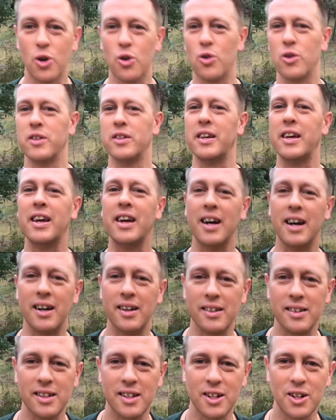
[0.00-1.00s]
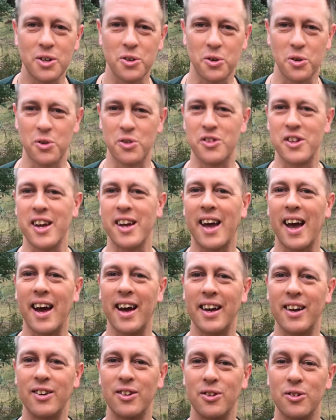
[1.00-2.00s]
or a year or a
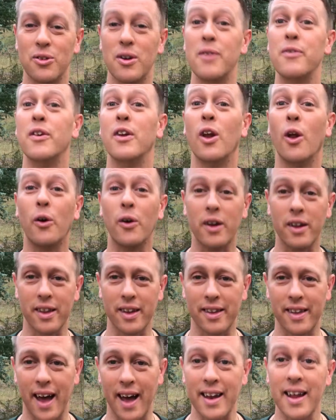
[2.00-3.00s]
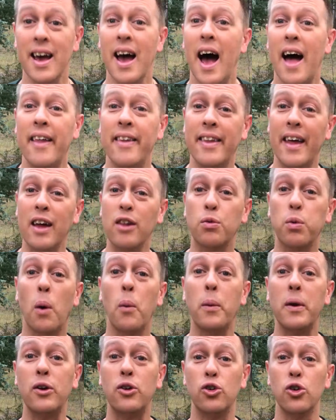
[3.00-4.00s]
decade or even longer than that. And that's
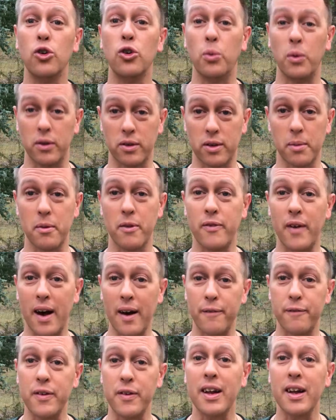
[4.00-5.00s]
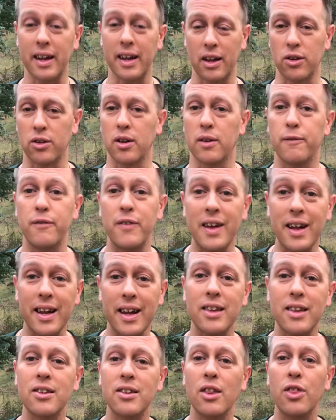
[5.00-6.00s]
what we do with some of our feelings and
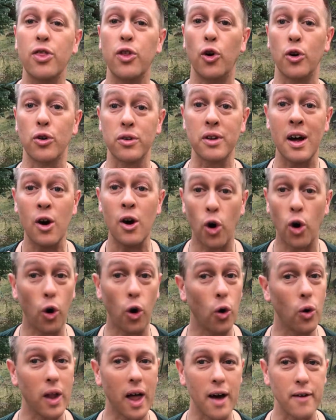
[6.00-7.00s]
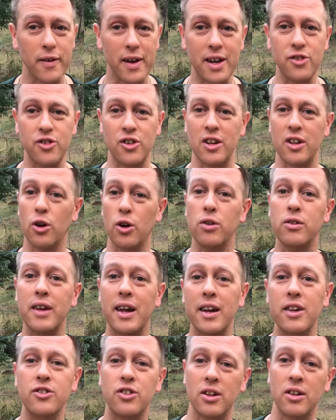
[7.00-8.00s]
feelings and thoughts all have energy and those
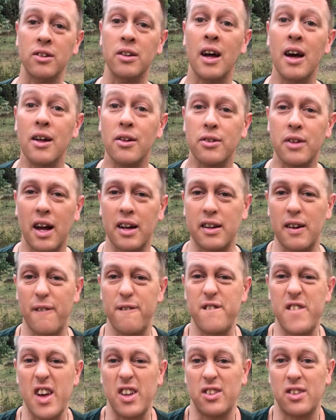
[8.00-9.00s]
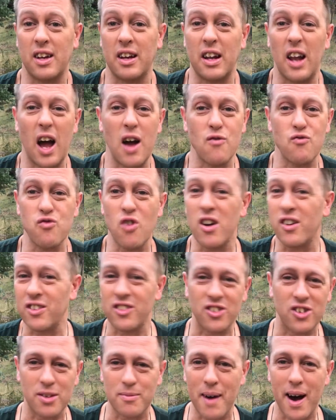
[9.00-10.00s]
energies start to fester like
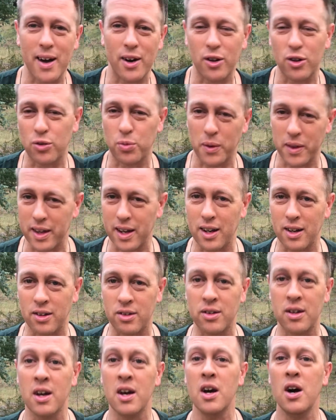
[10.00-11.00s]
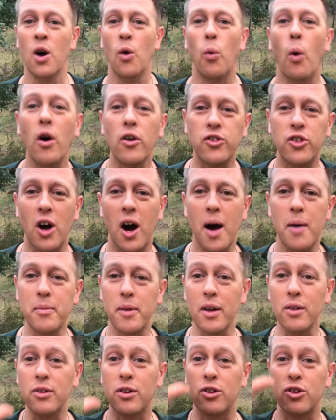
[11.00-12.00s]
rotten tomatoes within us. What thyme
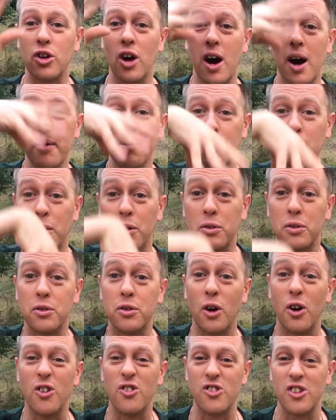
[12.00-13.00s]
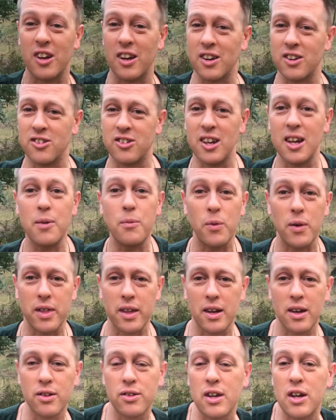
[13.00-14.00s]
does is thyme goes searching deep
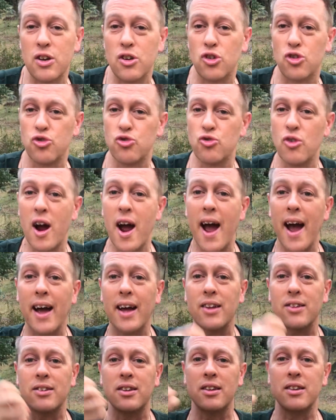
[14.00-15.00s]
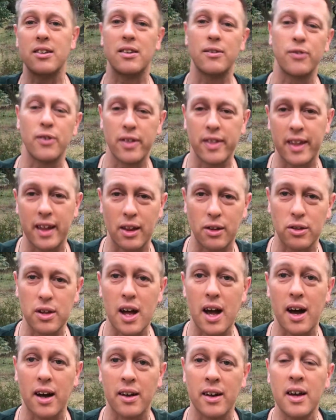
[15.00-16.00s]
within us and drags these different things
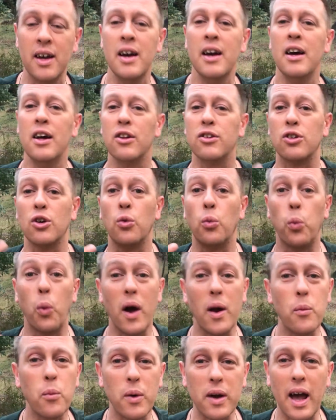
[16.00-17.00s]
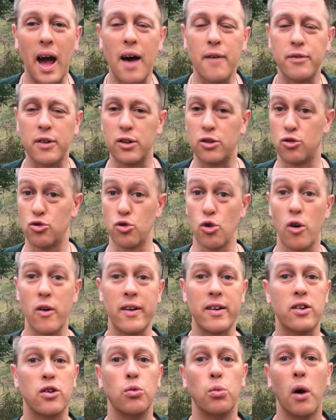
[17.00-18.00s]
out. So when we have this
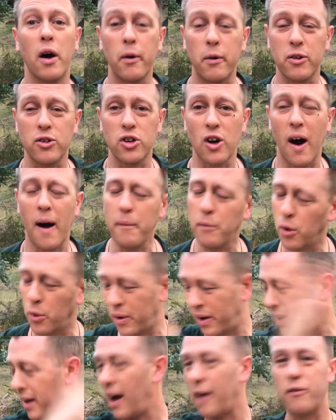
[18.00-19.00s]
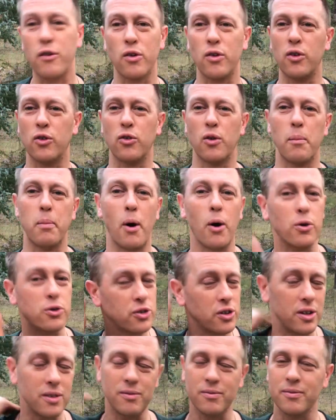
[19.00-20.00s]
drawing to work with thyme or we have a
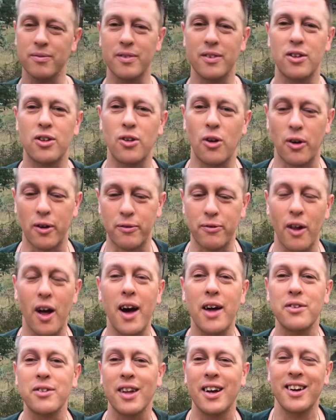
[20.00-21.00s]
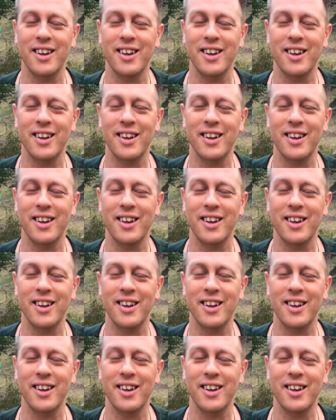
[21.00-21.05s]
repulsion, sorry flies,